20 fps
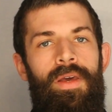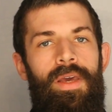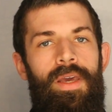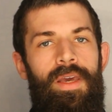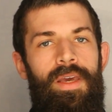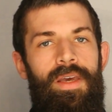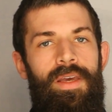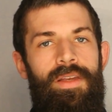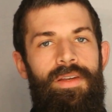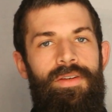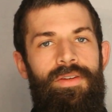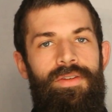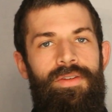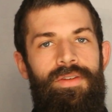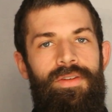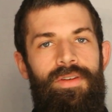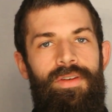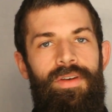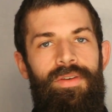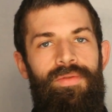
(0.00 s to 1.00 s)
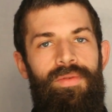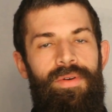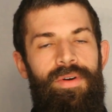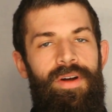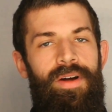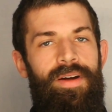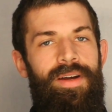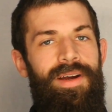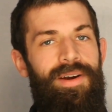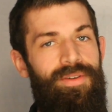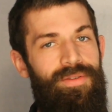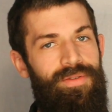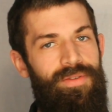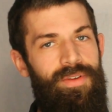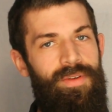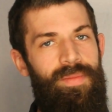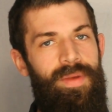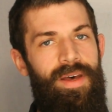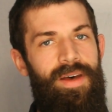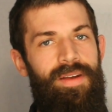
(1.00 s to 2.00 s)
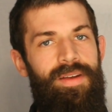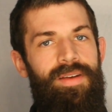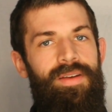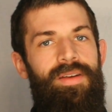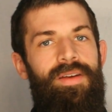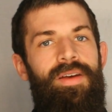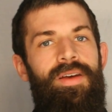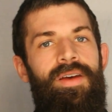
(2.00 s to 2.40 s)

And if we're not careful about it,